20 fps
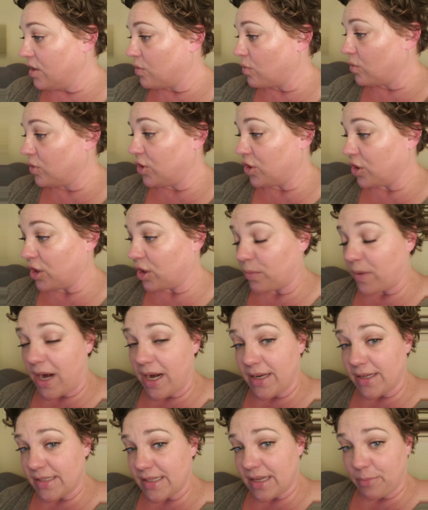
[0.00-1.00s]
You're going to
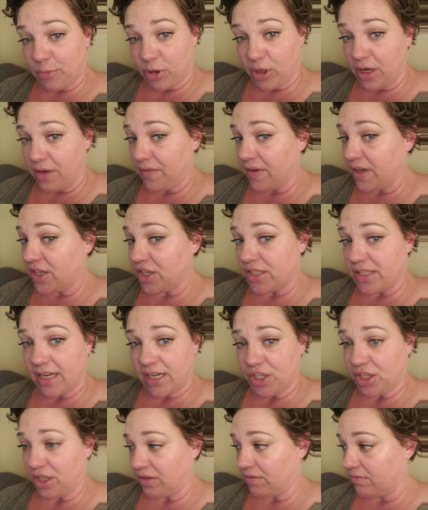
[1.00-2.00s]
write a summary of each
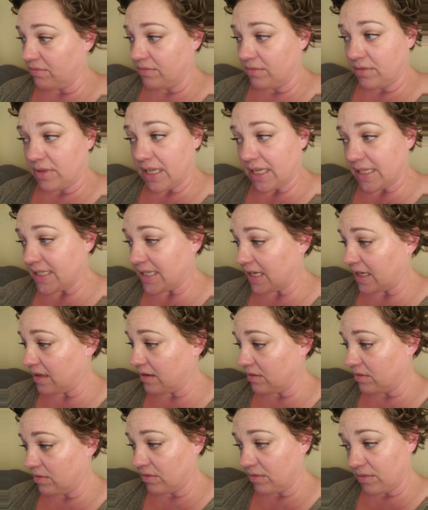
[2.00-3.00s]
section. That's it.
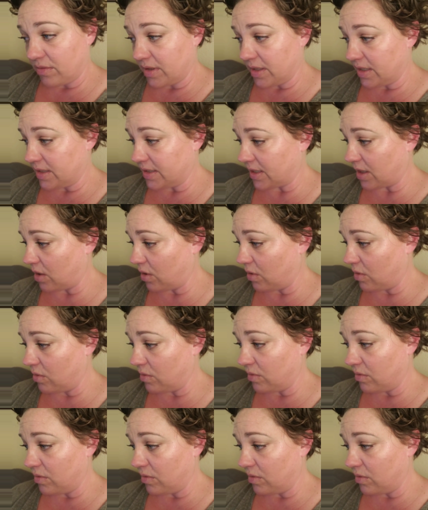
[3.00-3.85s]
So